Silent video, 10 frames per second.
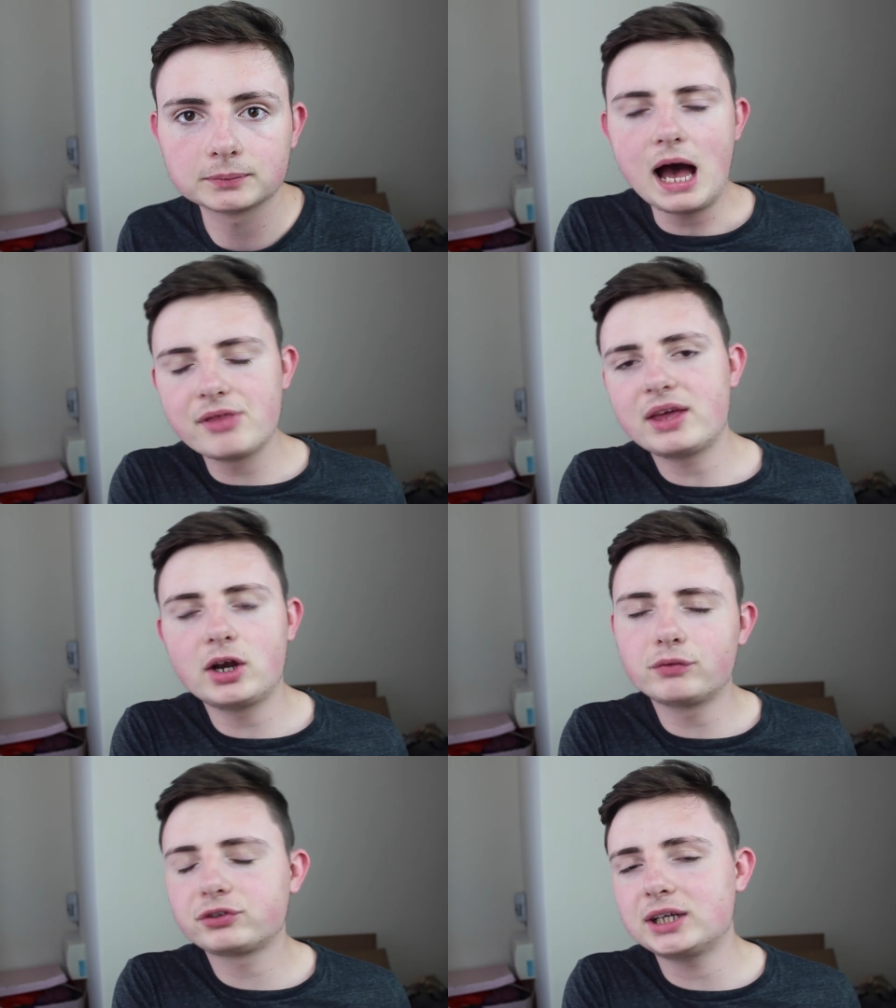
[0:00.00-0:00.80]
And
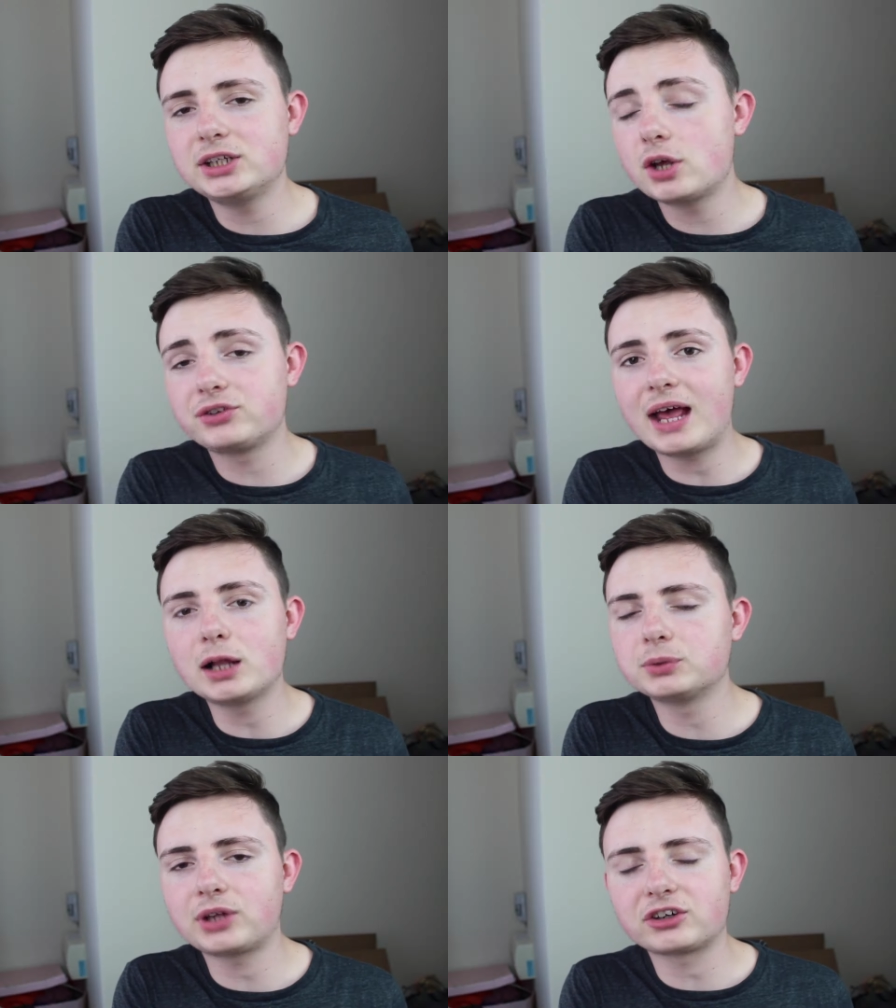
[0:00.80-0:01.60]
then obviously
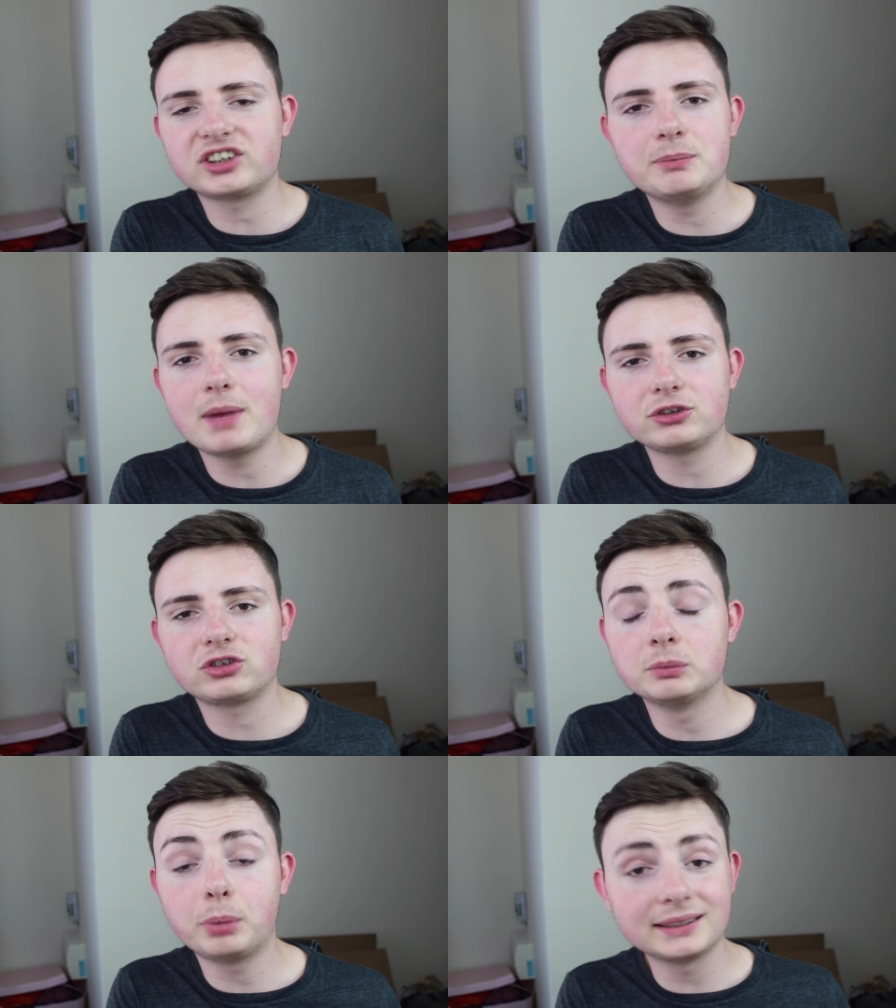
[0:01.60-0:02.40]
Nozel was actually
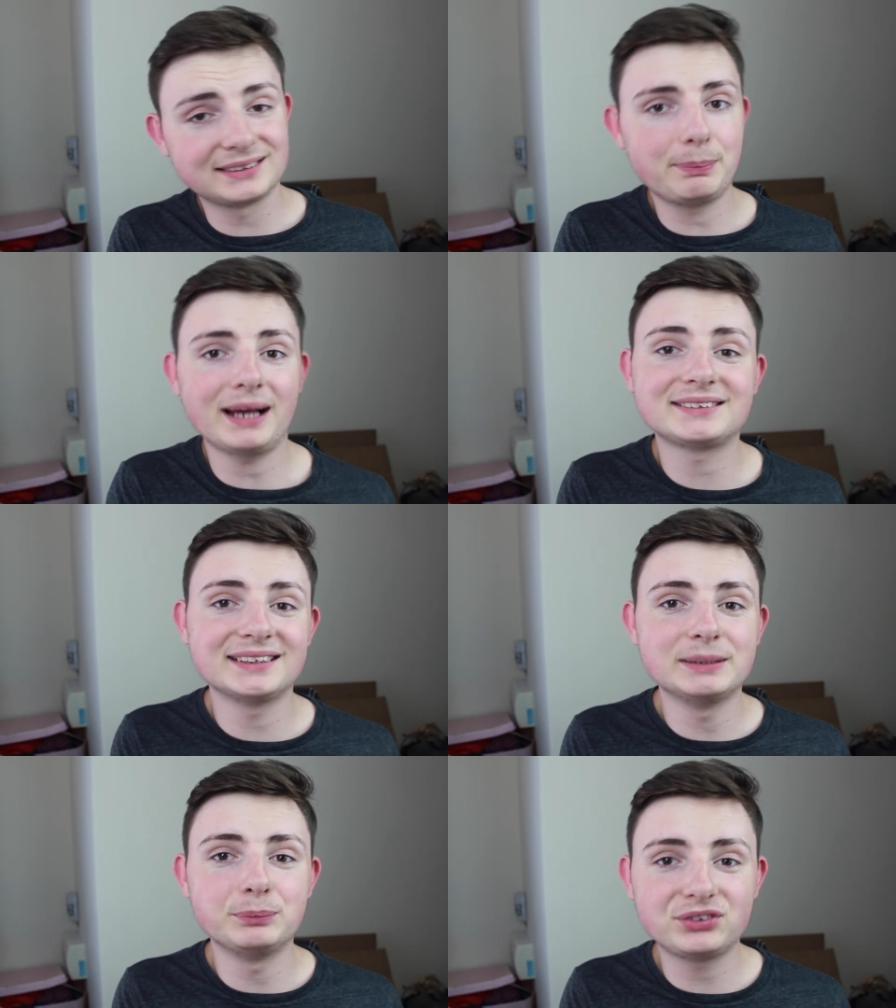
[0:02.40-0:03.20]
mentioned by
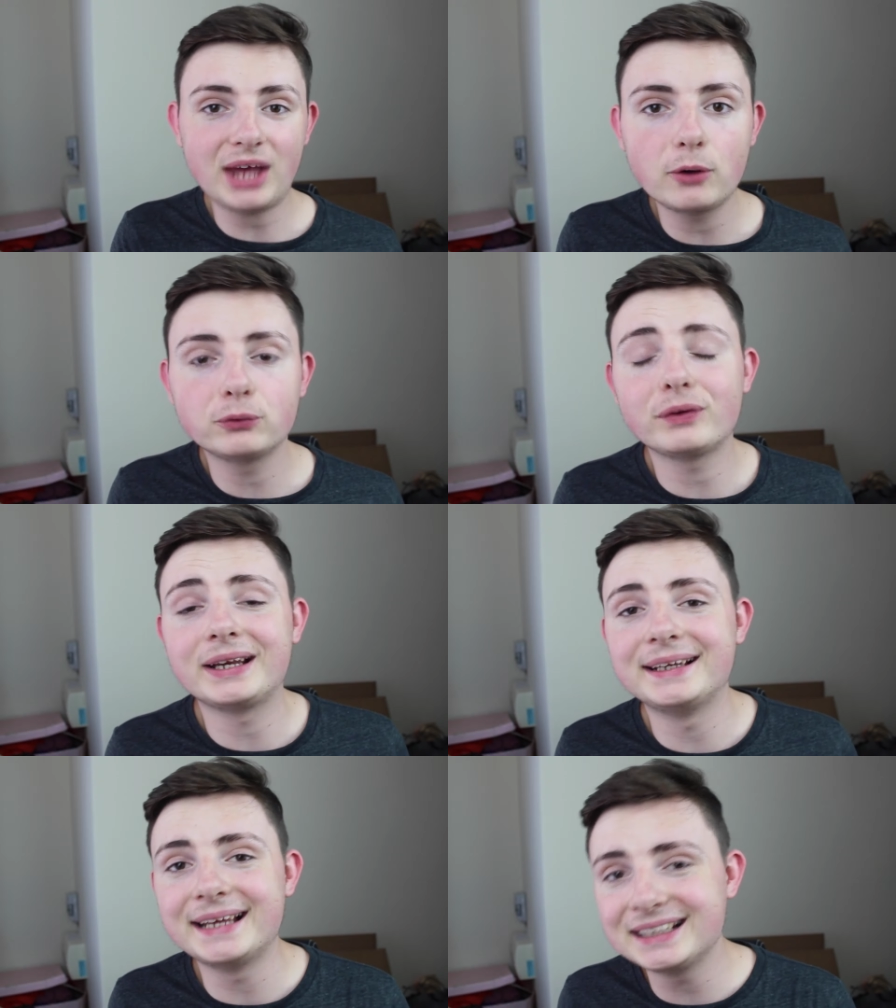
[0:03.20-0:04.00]
Tabata himself
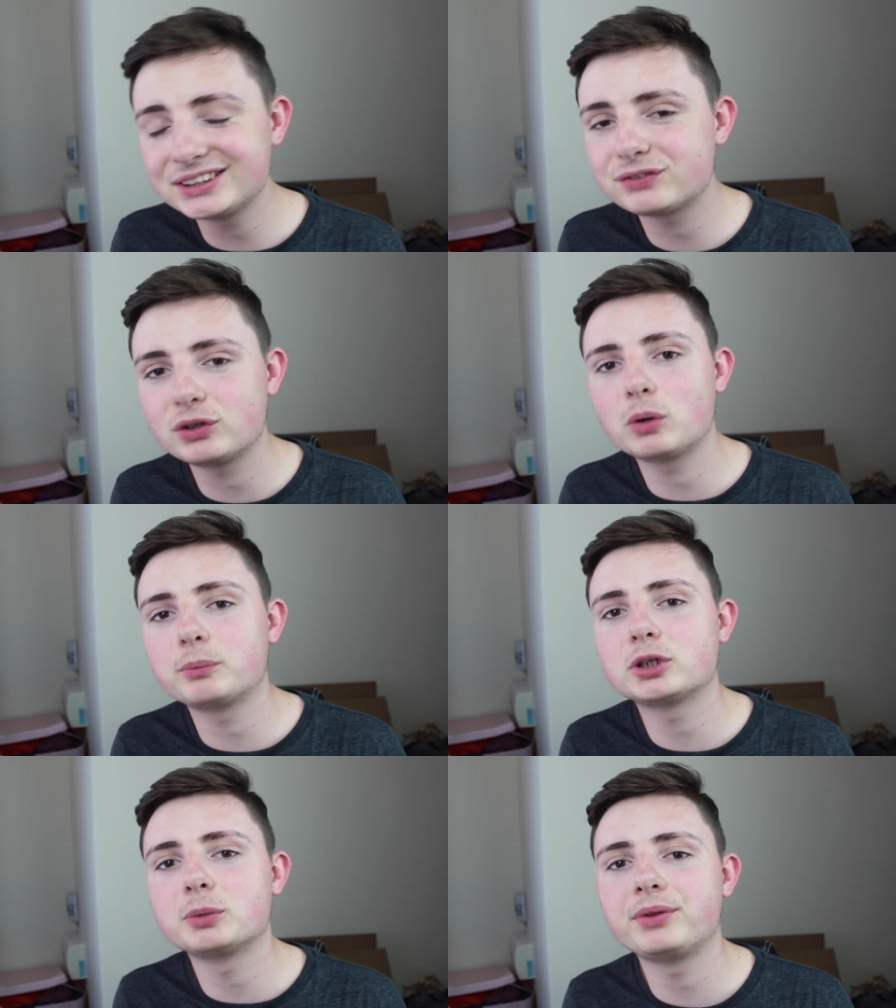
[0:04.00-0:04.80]
in an interview
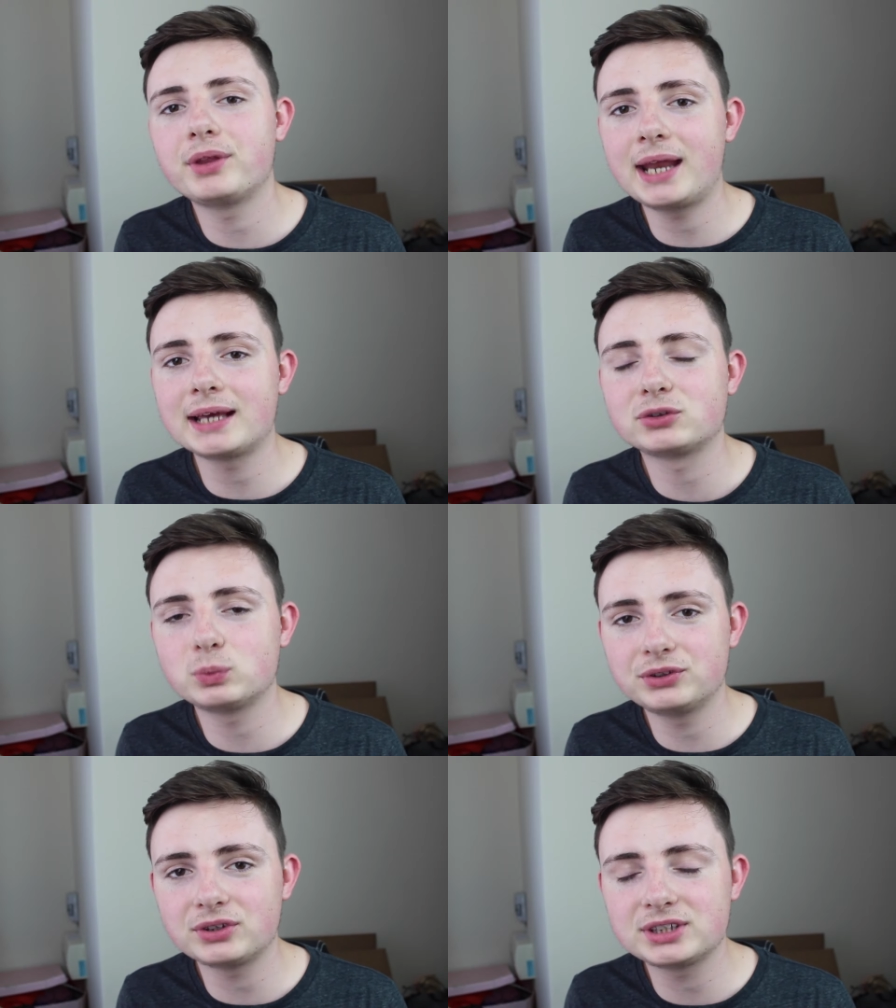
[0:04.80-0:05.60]
on becoming the next
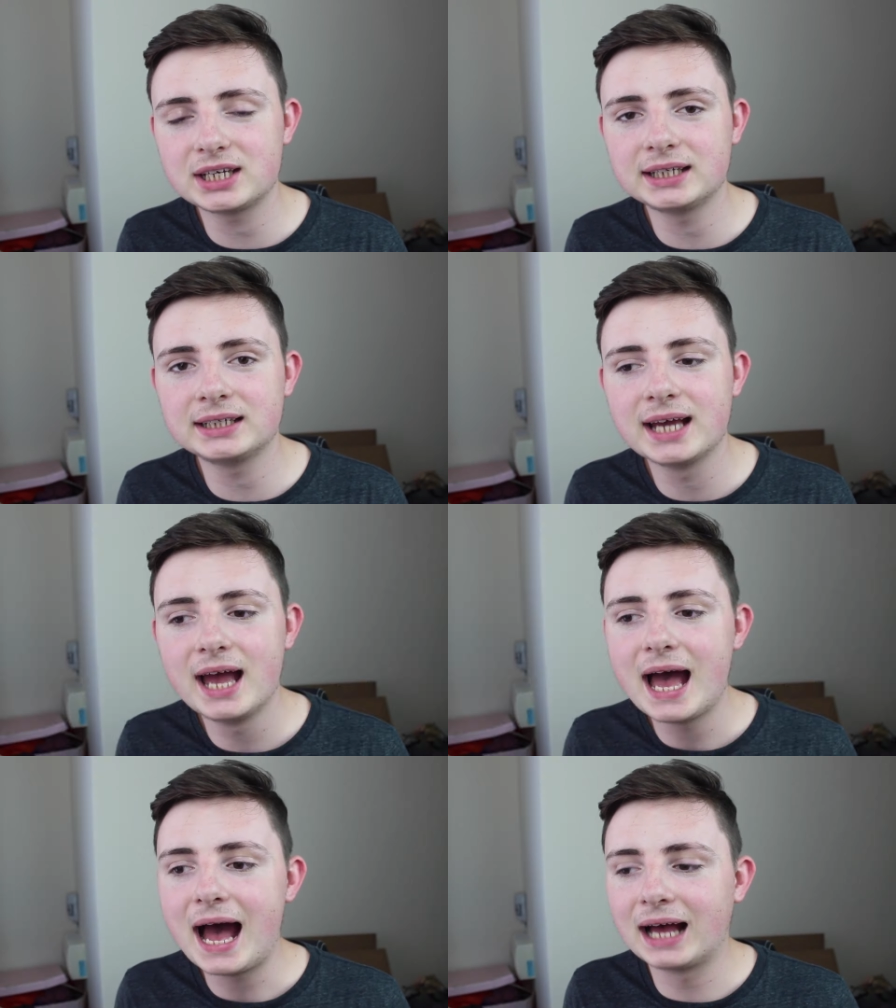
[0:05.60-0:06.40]
Wizard King,
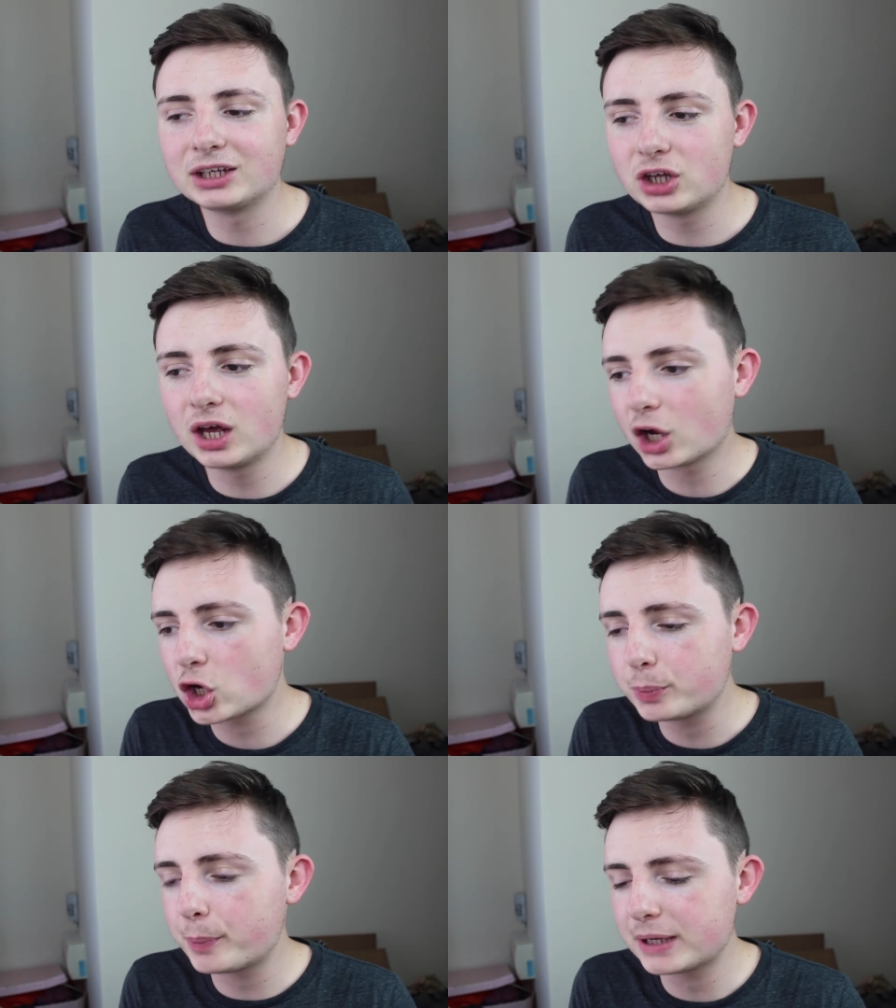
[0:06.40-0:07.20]
and uh, a
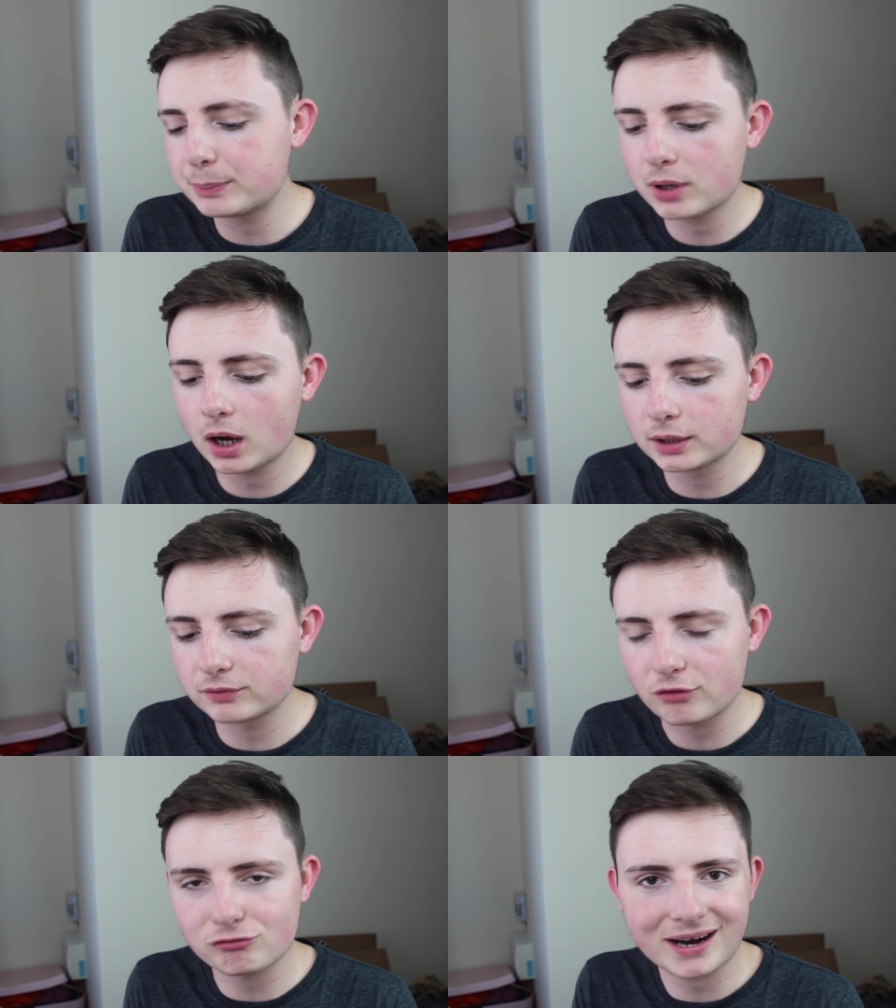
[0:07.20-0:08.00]
couple people kind
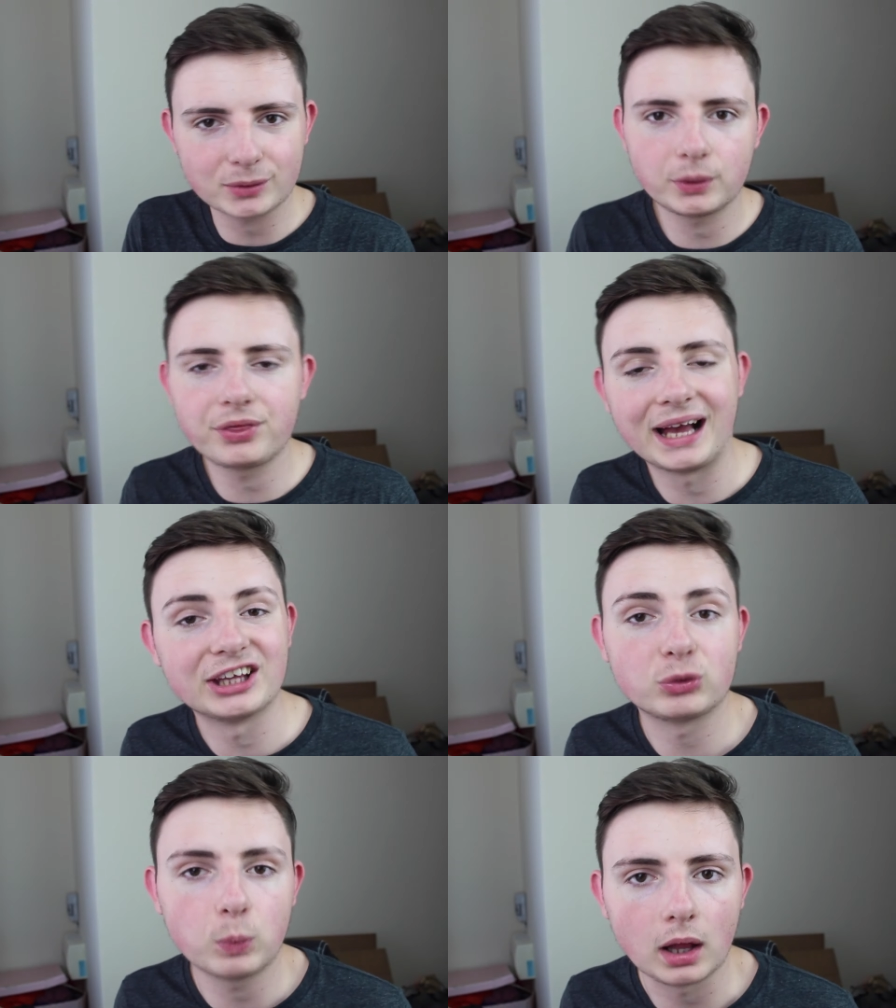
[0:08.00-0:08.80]
of ran with that
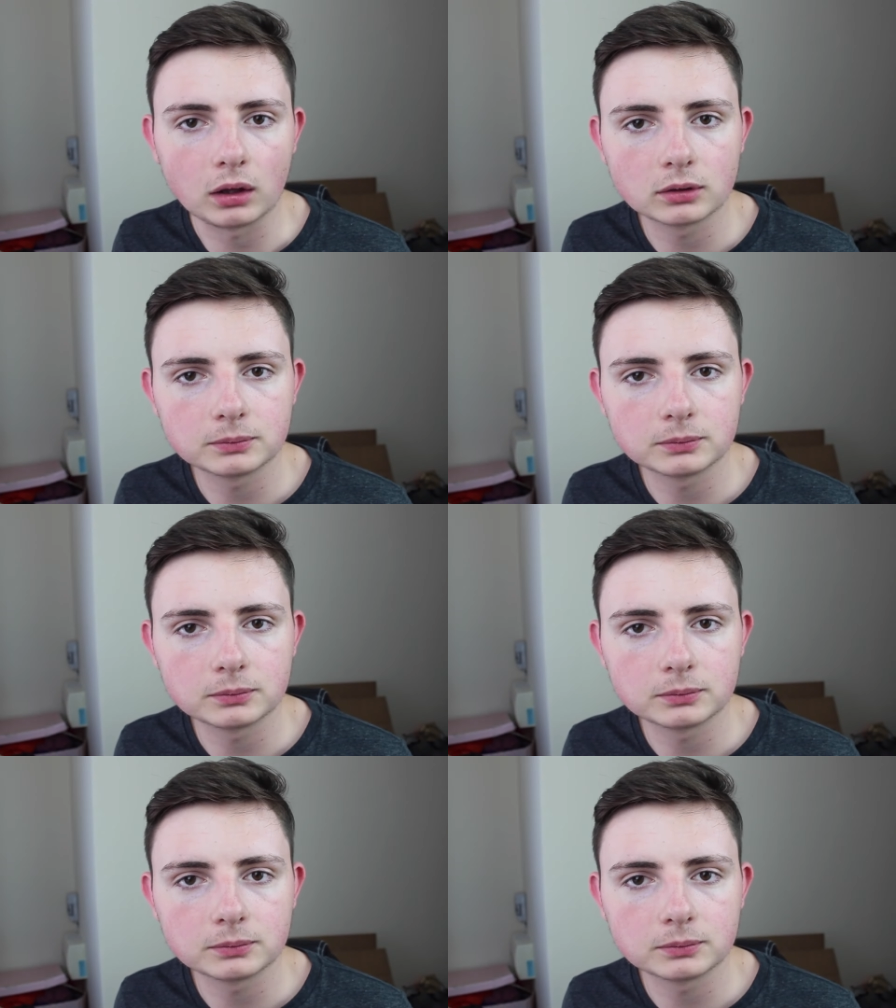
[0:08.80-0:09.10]
as well.